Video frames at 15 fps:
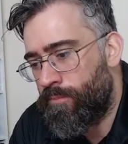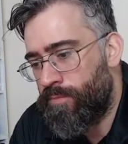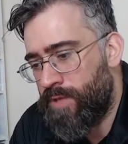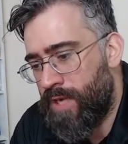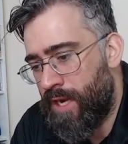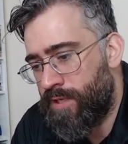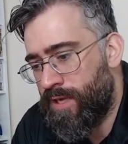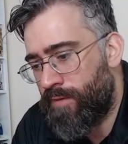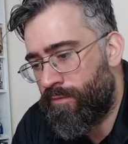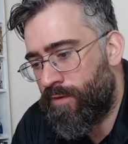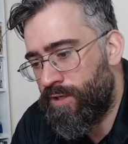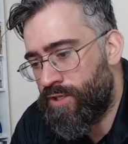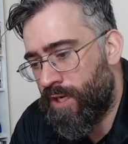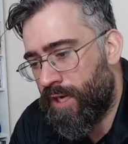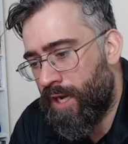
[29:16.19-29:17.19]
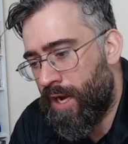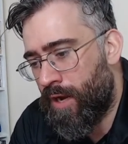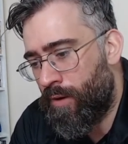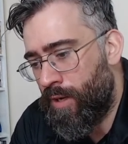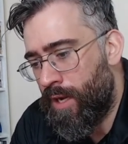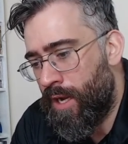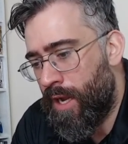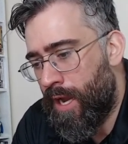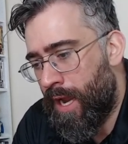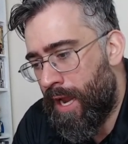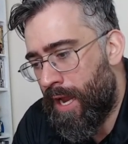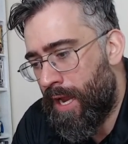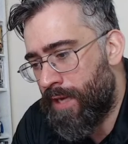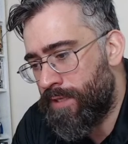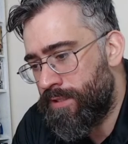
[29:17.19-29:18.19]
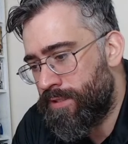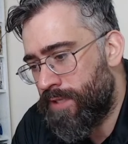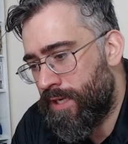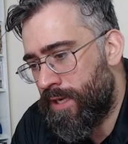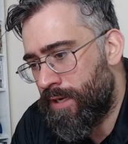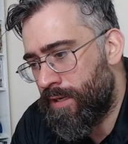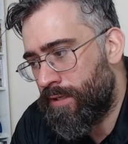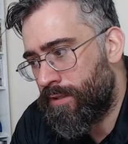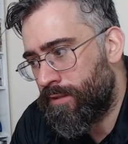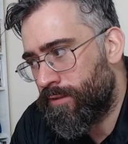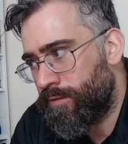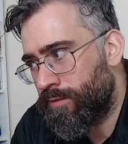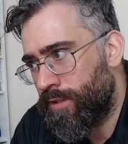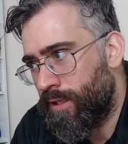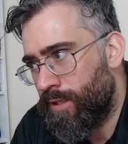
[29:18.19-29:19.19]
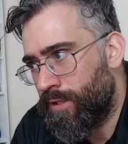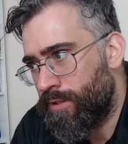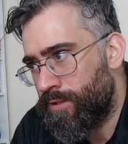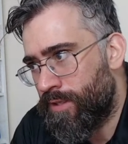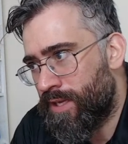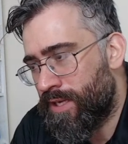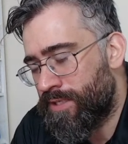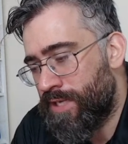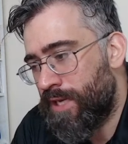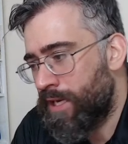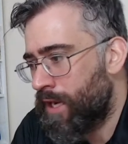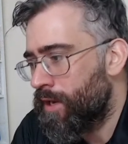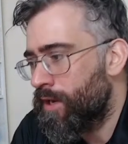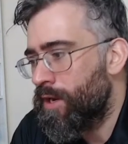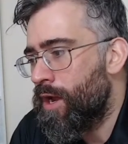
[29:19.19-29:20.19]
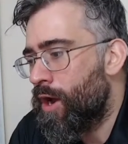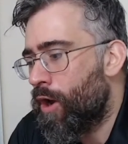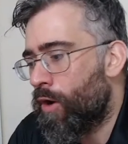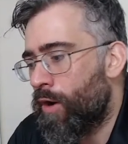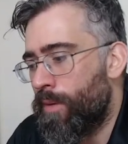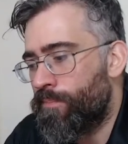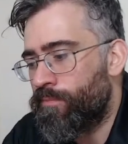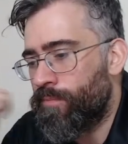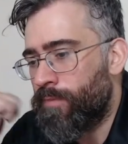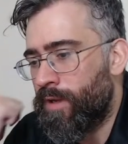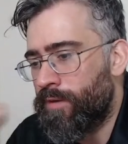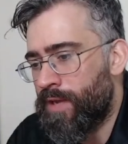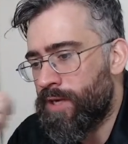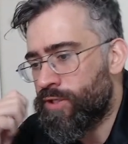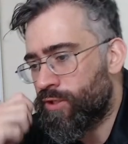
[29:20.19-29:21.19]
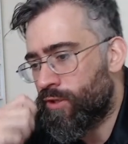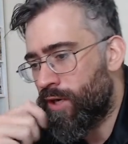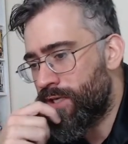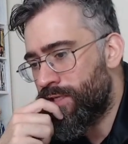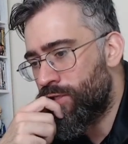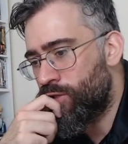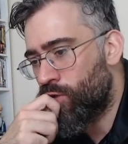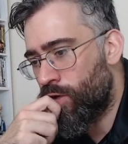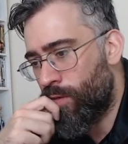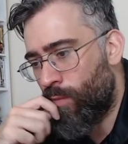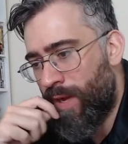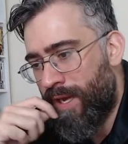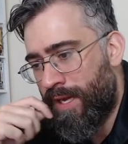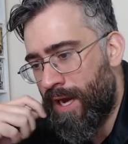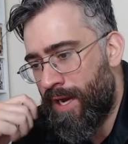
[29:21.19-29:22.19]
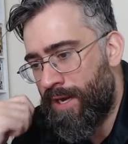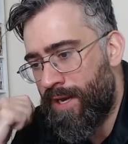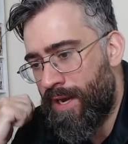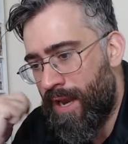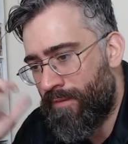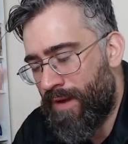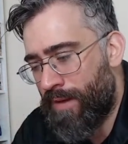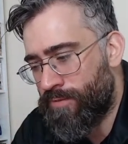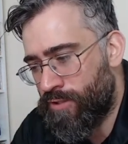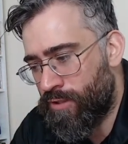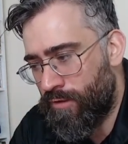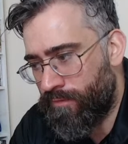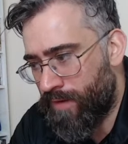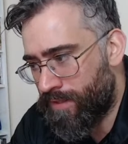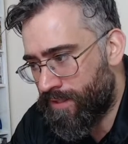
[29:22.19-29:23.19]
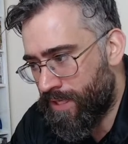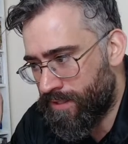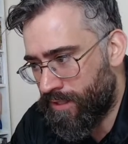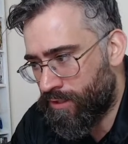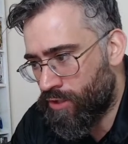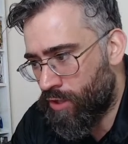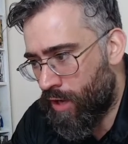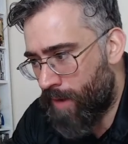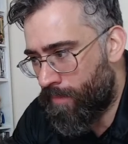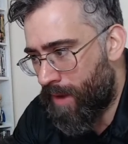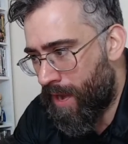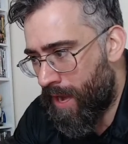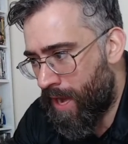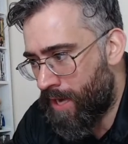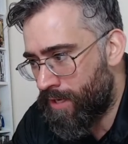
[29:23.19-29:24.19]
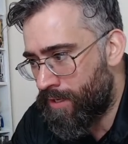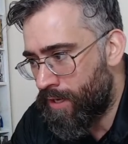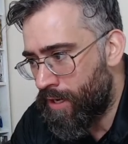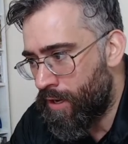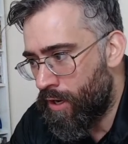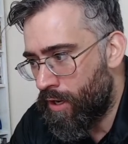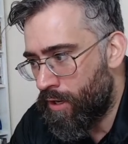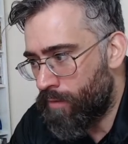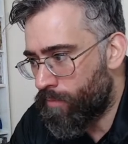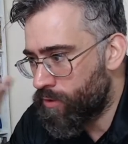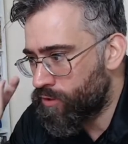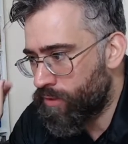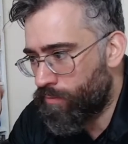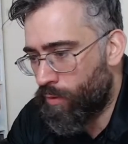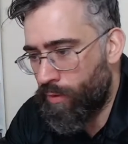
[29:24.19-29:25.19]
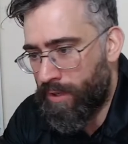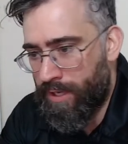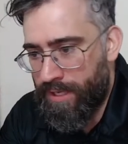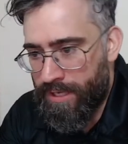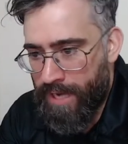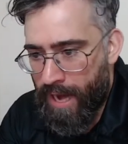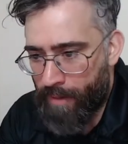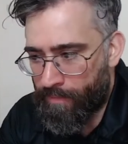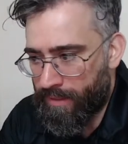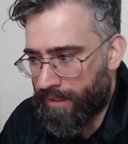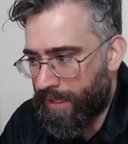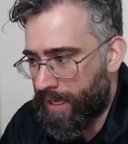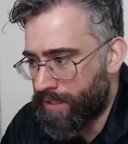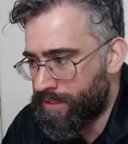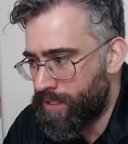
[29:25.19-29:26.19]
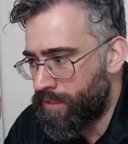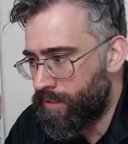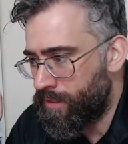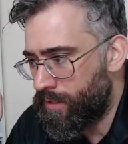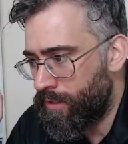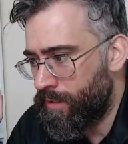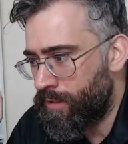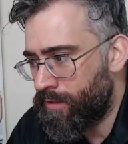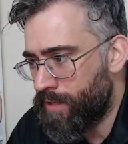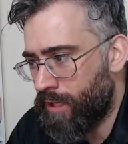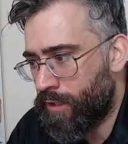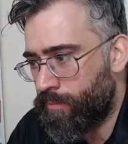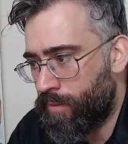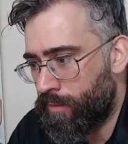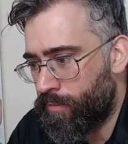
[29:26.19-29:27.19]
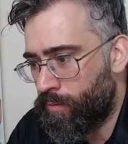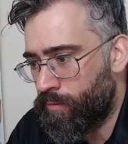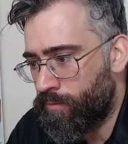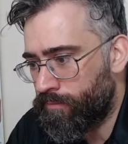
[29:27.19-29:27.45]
definitely check it out. And so that's that. All right. Thanks, guys. Enjoy your weekend. Have an absolutely fantastic time. And most importantly, happy collecting. Thank you, people.